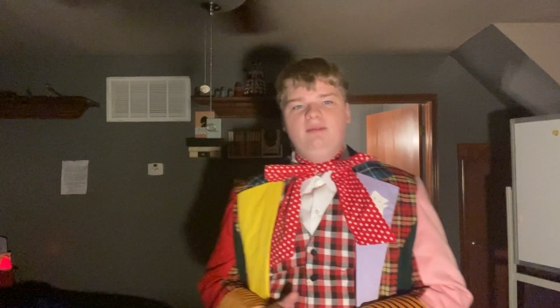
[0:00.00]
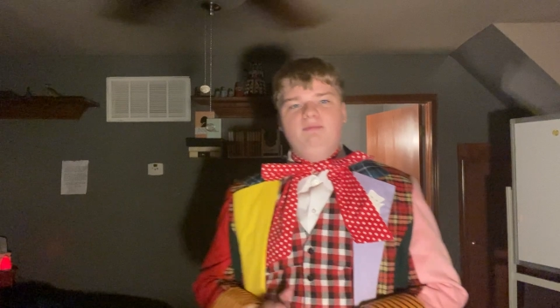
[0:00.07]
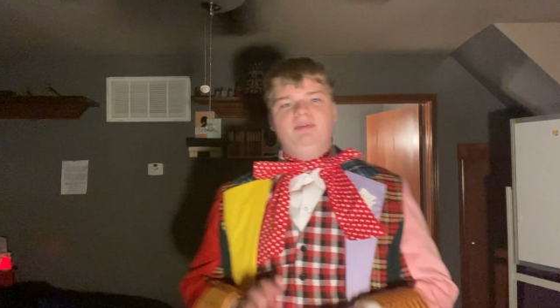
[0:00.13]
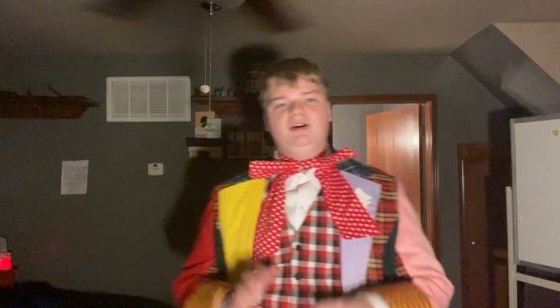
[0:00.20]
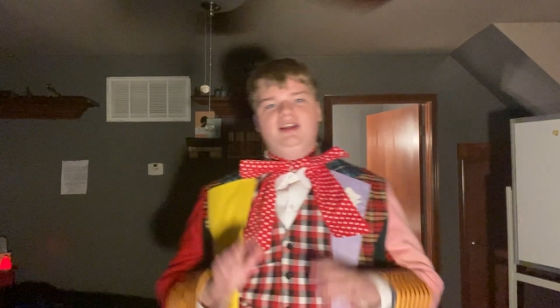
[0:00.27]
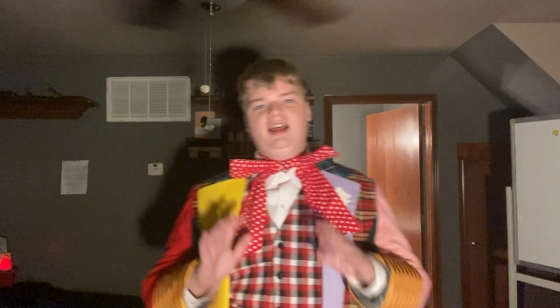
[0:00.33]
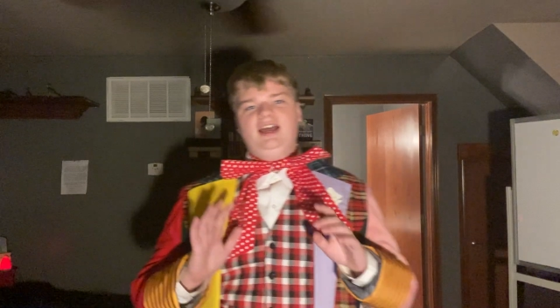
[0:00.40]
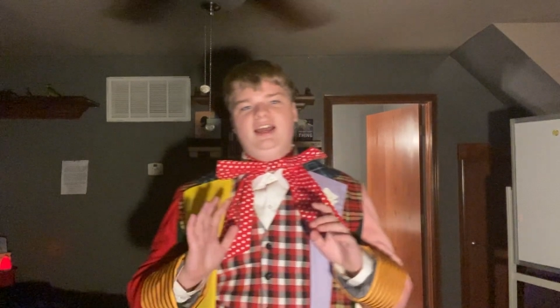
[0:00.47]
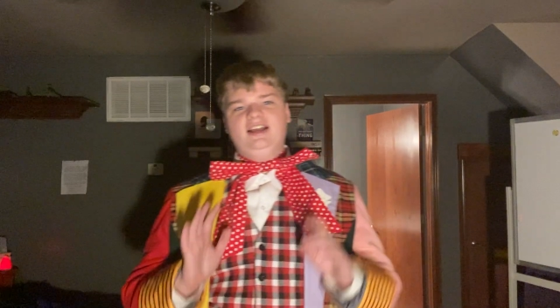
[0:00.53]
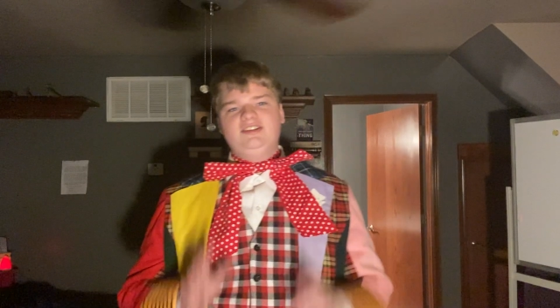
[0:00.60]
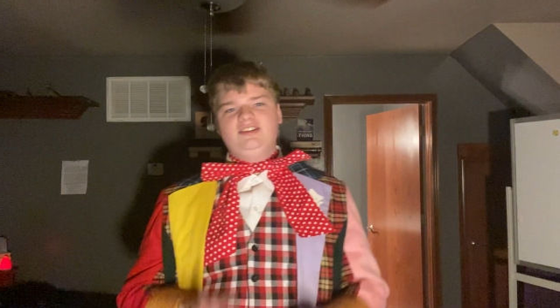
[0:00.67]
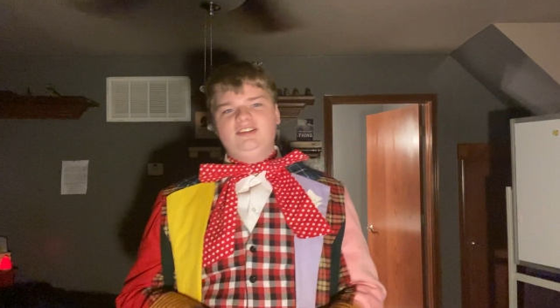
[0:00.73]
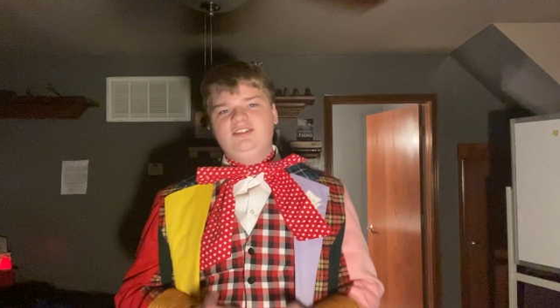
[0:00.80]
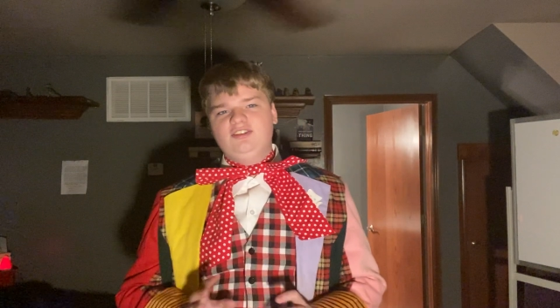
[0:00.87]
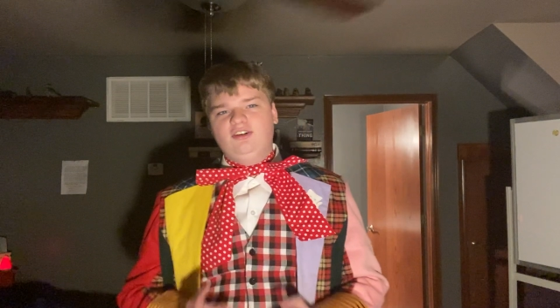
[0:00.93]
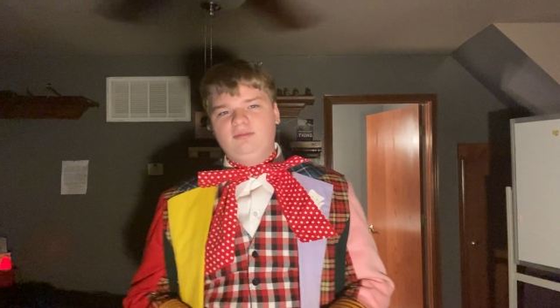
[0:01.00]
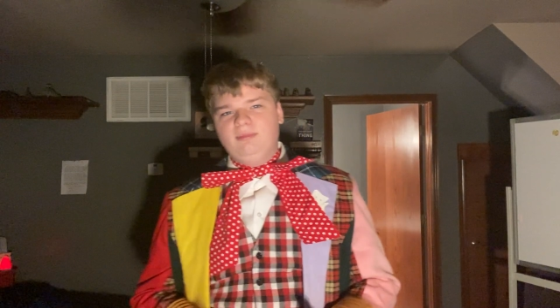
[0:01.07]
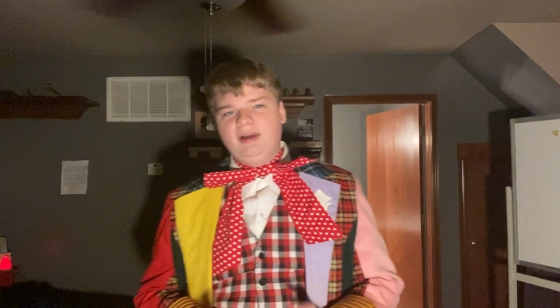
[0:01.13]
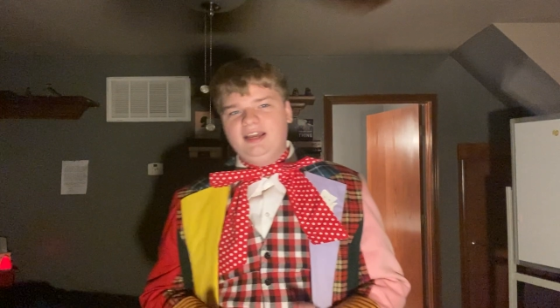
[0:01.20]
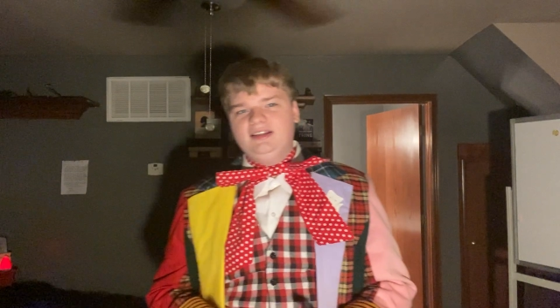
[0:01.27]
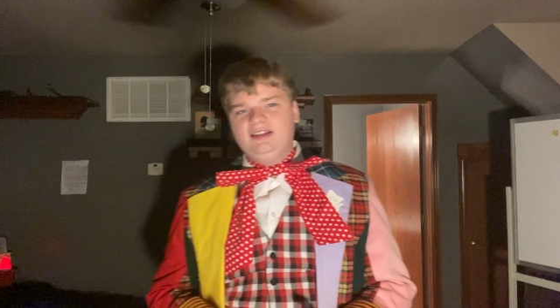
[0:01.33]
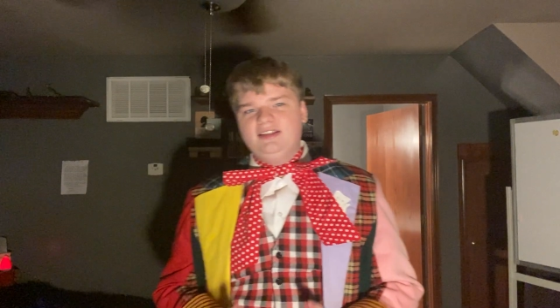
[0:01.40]
But I actually don't
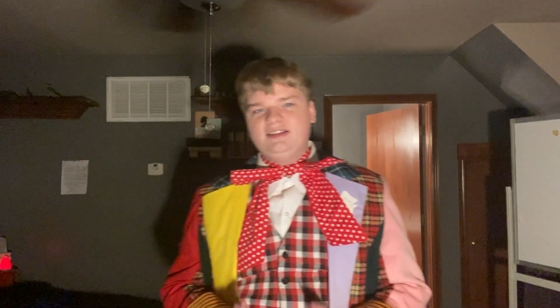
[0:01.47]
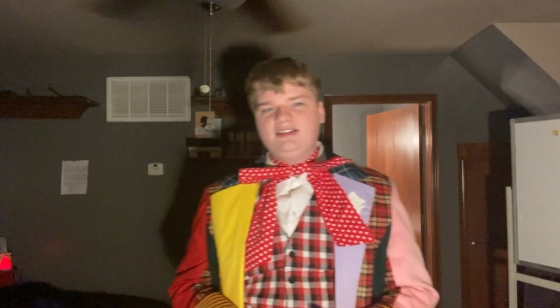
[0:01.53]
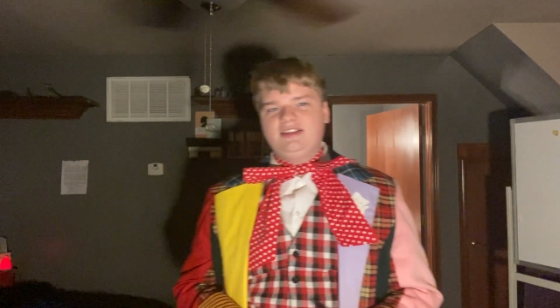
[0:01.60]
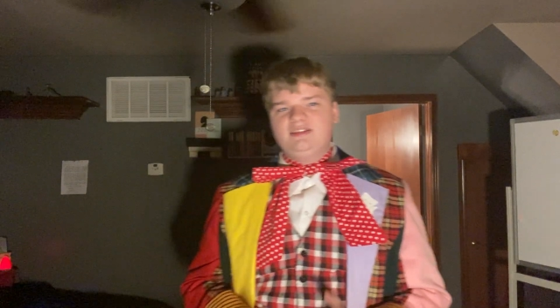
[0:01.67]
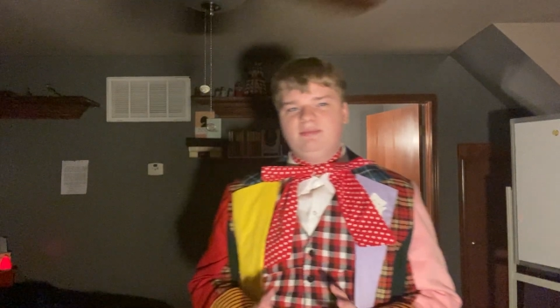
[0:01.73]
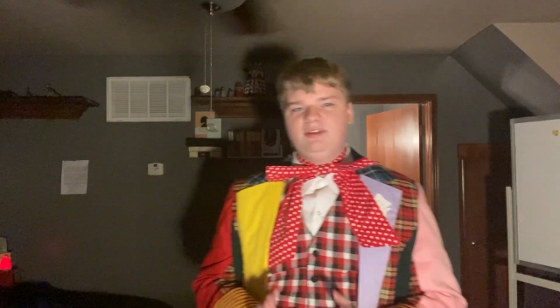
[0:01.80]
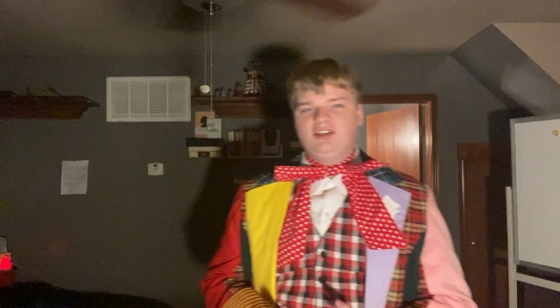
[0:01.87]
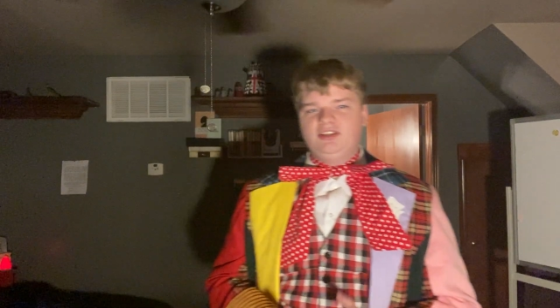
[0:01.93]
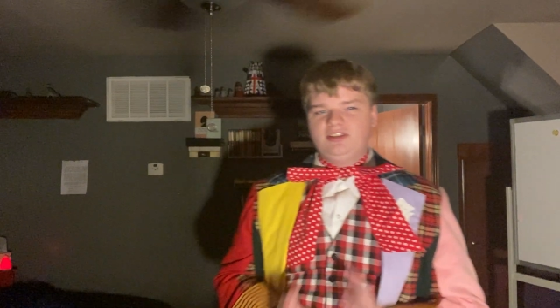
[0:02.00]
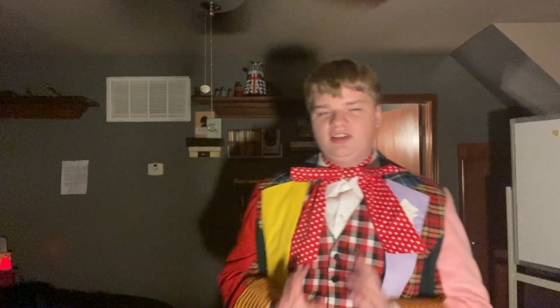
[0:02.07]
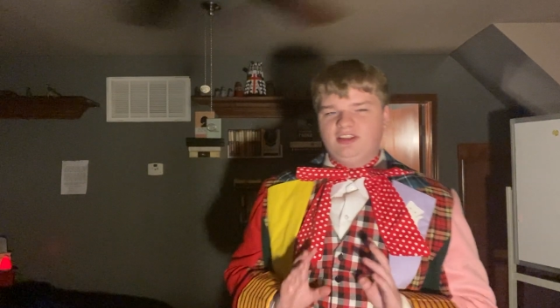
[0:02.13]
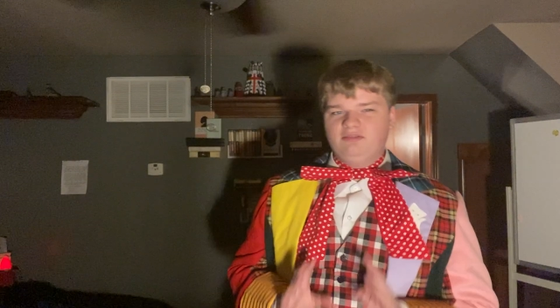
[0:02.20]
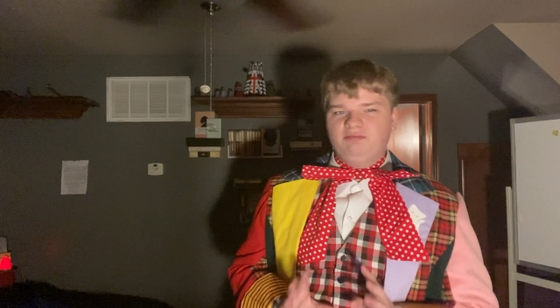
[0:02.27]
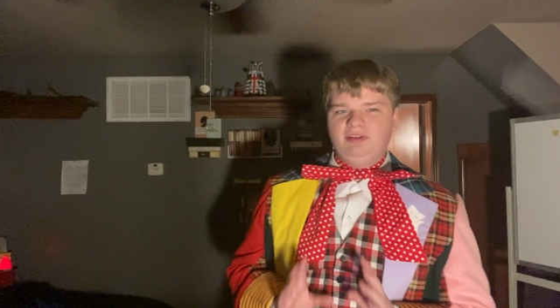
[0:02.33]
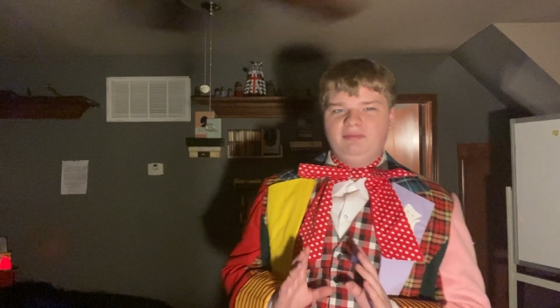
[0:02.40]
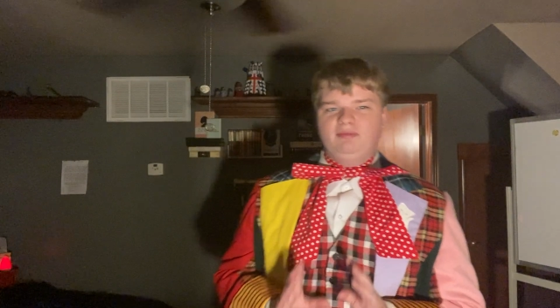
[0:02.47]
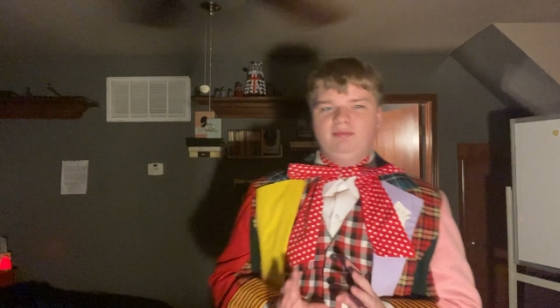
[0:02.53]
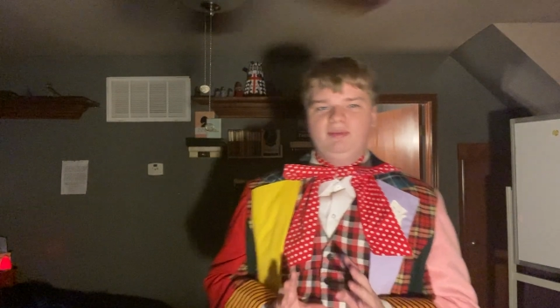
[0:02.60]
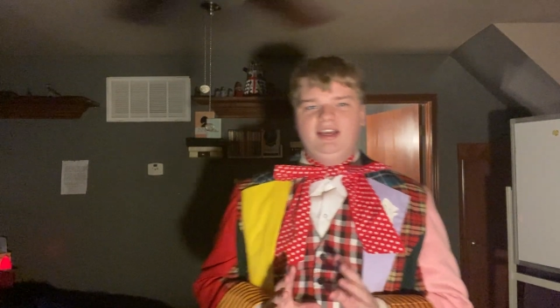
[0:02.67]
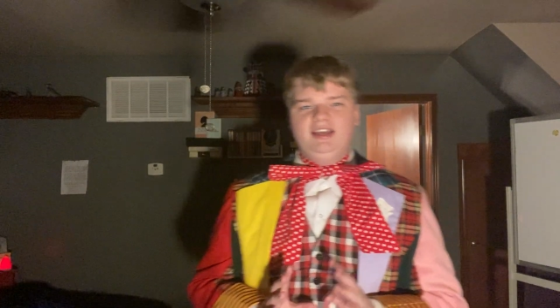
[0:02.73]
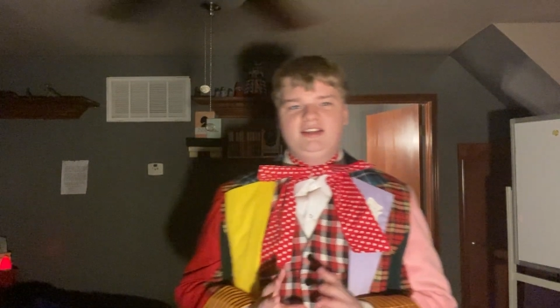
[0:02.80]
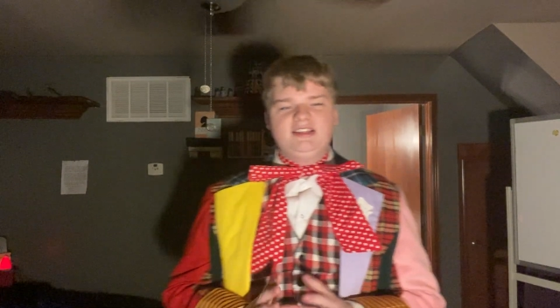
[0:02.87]
mind this as much as other people
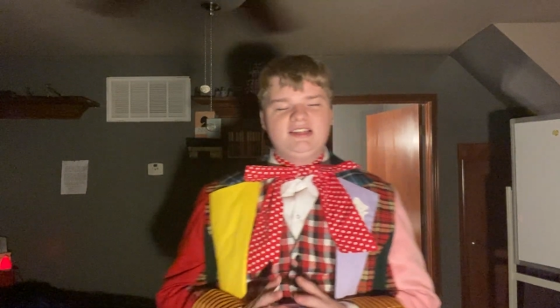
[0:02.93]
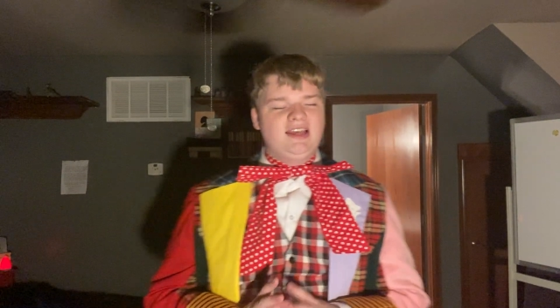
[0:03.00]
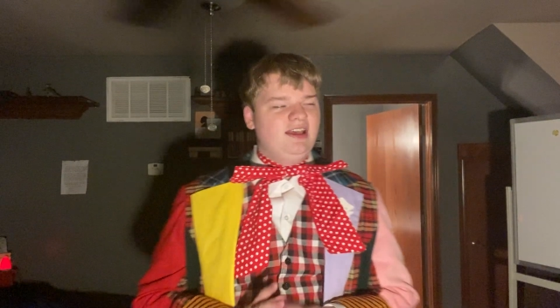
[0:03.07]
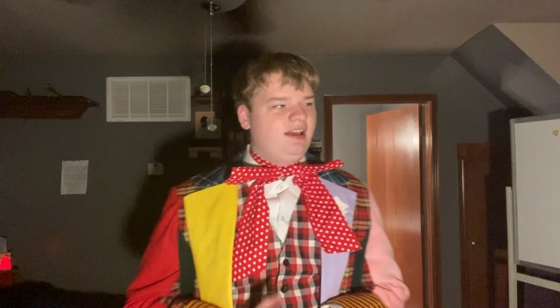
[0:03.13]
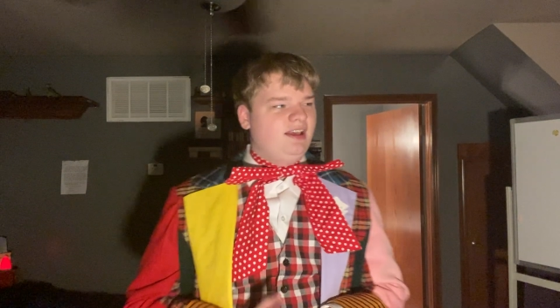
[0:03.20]
might.